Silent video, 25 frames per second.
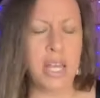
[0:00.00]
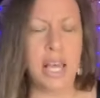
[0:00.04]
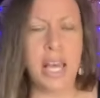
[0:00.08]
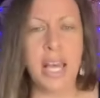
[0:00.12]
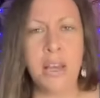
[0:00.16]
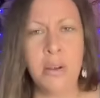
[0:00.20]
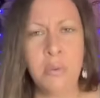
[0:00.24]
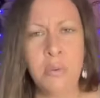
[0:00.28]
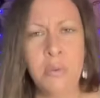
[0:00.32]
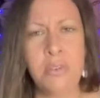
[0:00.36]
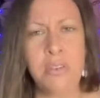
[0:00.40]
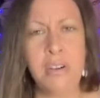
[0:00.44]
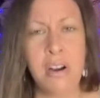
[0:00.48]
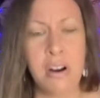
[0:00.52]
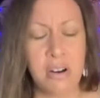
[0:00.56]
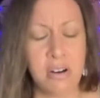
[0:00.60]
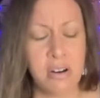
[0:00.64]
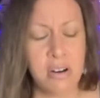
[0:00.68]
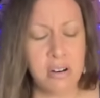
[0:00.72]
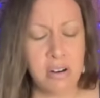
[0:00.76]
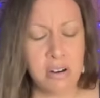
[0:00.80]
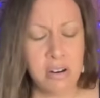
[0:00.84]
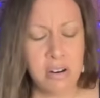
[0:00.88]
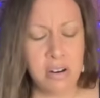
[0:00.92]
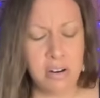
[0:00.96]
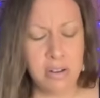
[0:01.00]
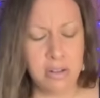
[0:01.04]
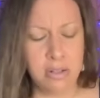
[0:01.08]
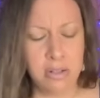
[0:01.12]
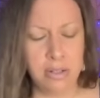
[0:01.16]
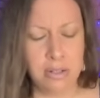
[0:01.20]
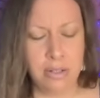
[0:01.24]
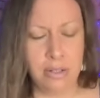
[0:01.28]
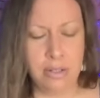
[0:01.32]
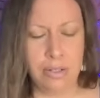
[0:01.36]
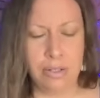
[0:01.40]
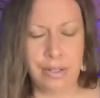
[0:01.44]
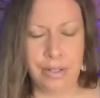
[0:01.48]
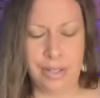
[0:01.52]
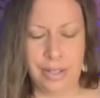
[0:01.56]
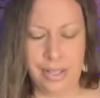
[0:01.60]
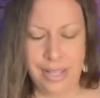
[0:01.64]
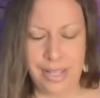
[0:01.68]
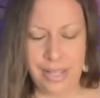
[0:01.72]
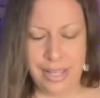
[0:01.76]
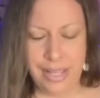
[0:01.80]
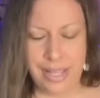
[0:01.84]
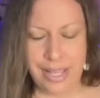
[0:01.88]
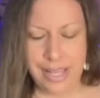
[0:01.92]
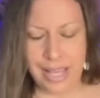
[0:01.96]
I don't care.
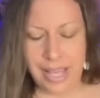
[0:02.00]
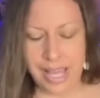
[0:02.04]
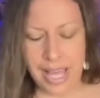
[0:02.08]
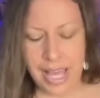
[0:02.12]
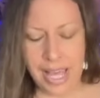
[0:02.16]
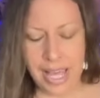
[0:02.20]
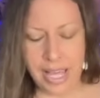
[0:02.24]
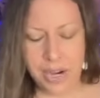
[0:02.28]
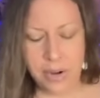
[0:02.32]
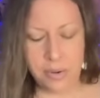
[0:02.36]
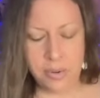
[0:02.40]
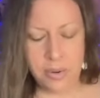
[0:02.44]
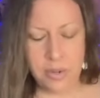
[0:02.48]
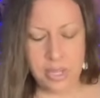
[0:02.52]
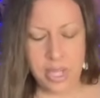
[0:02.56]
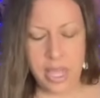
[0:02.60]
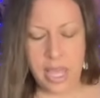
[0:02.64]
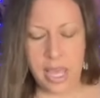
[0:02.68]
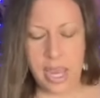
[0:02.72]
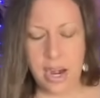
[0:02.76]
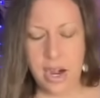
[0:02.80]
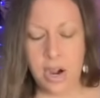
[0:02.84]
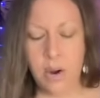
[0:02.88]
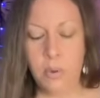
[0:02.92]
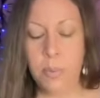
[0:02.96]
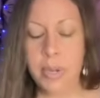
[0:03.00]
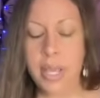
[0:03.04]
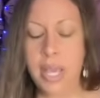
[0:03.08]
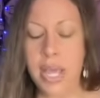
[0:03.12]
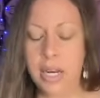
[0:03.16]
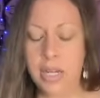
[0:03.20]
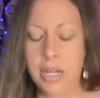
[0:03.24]
I don't care. We got